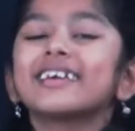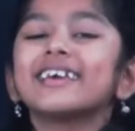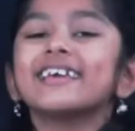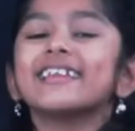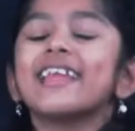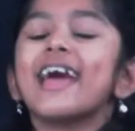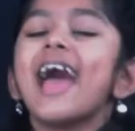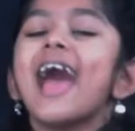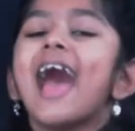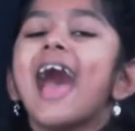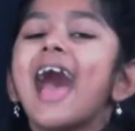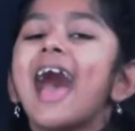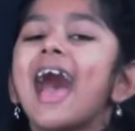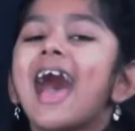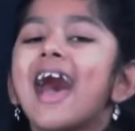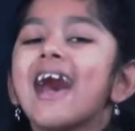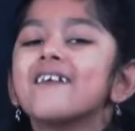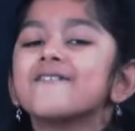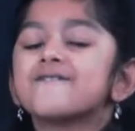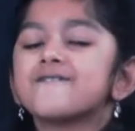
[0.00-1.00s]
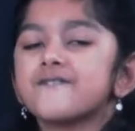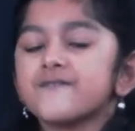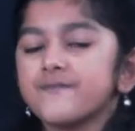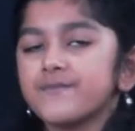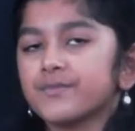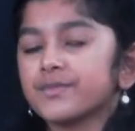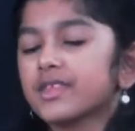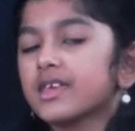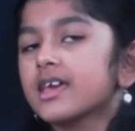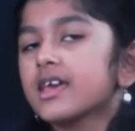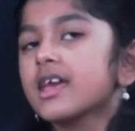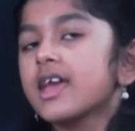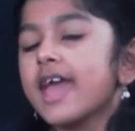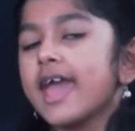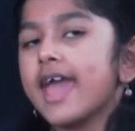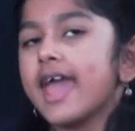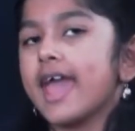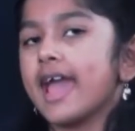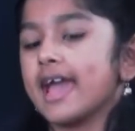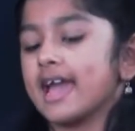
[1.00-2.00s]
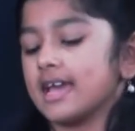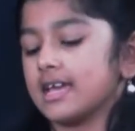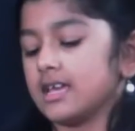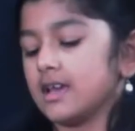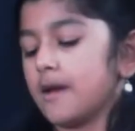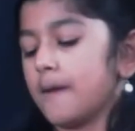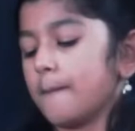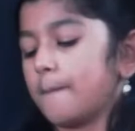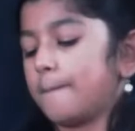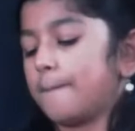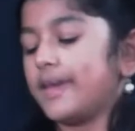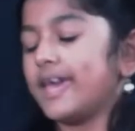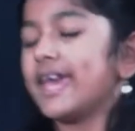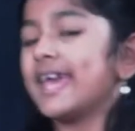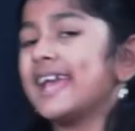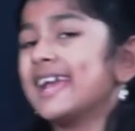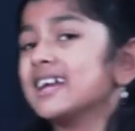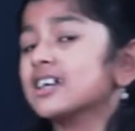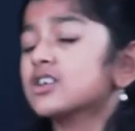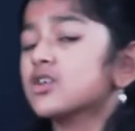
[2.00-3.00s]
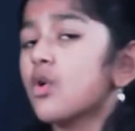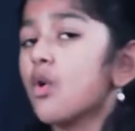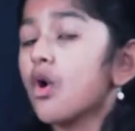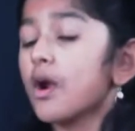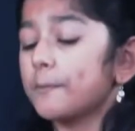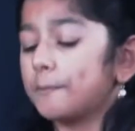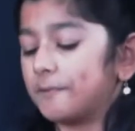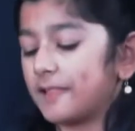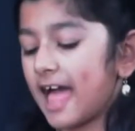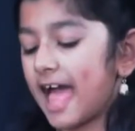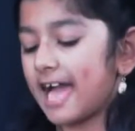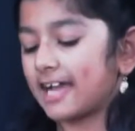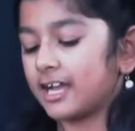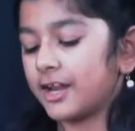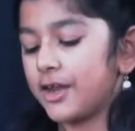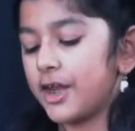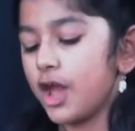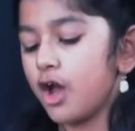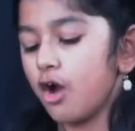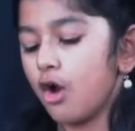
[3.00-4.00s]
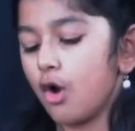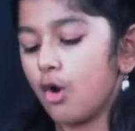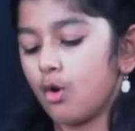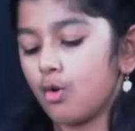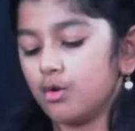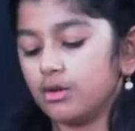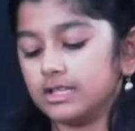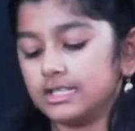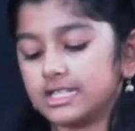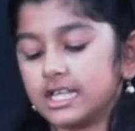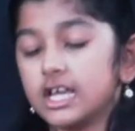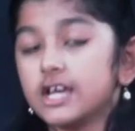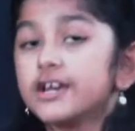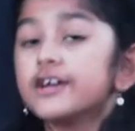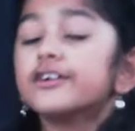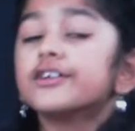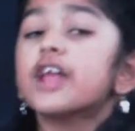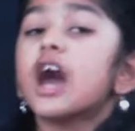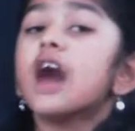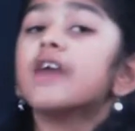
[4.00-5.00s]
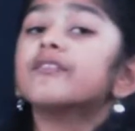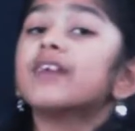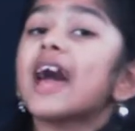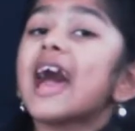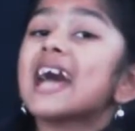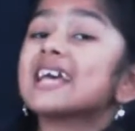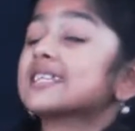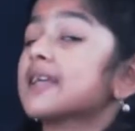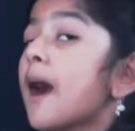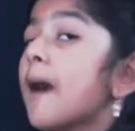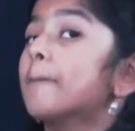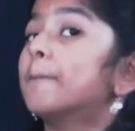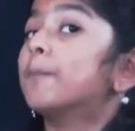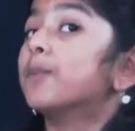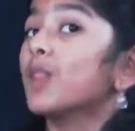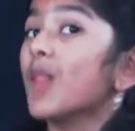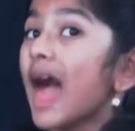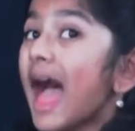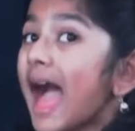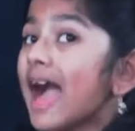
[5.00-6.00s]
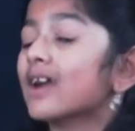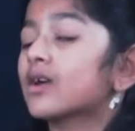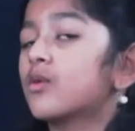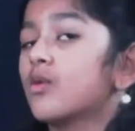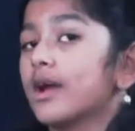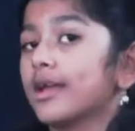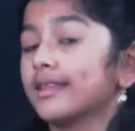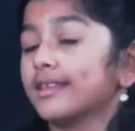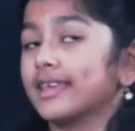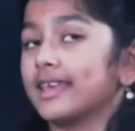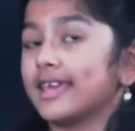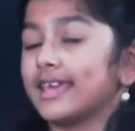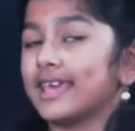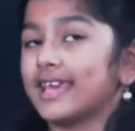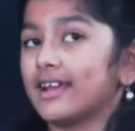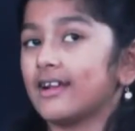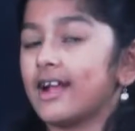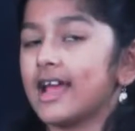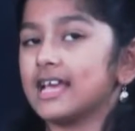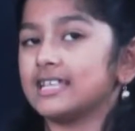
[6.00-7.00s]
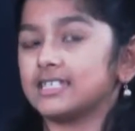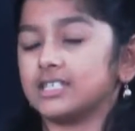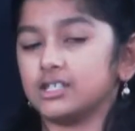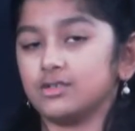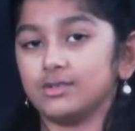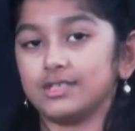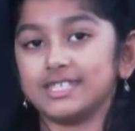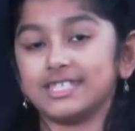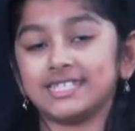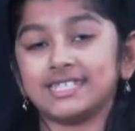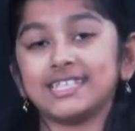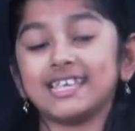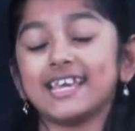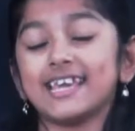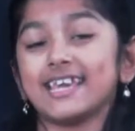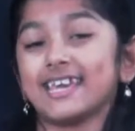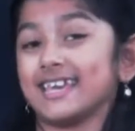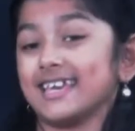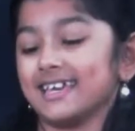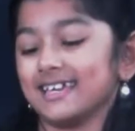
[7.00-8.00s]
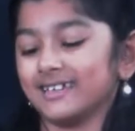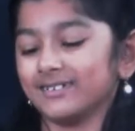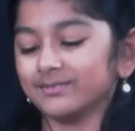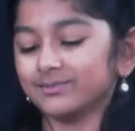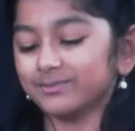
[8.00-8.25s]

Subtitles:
can have a pink or black nose. Nava has a black one here, as you see.